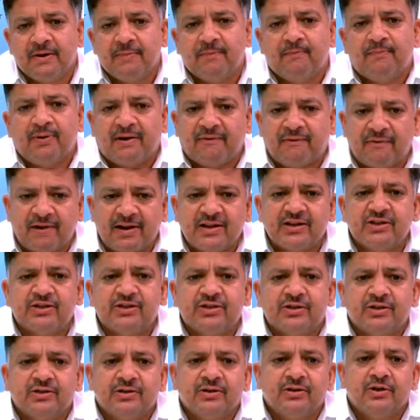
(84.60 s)

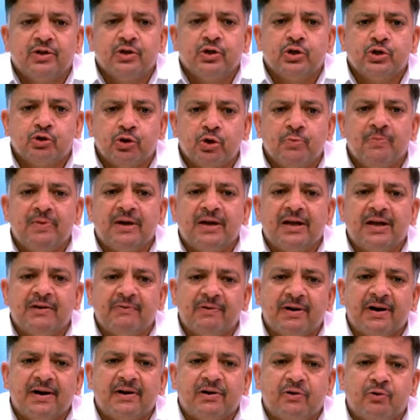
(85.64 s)
Preference should be
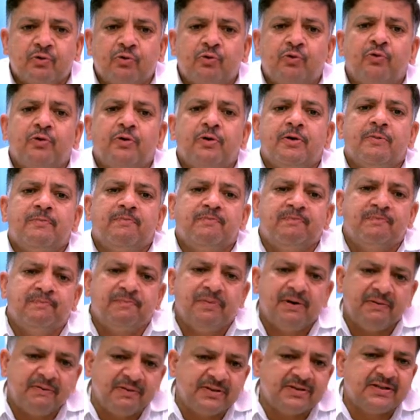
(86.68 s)
given to
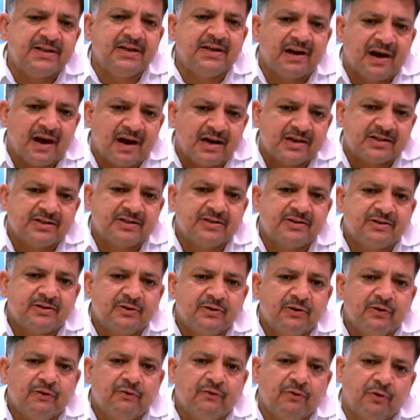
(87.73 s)
PVC last
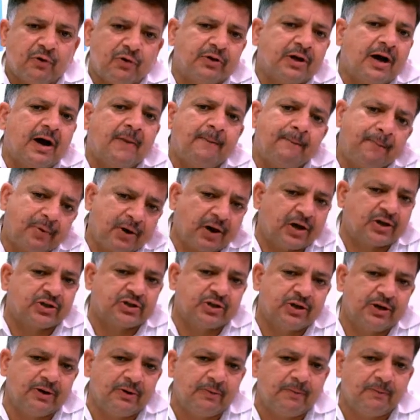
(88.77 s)
for the
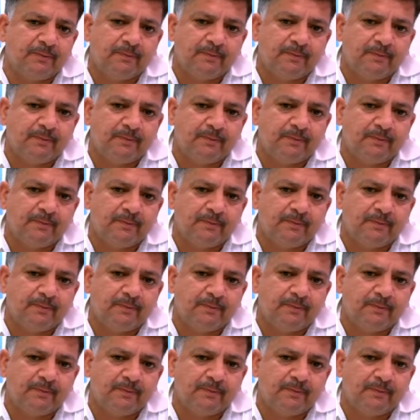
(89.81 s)
production.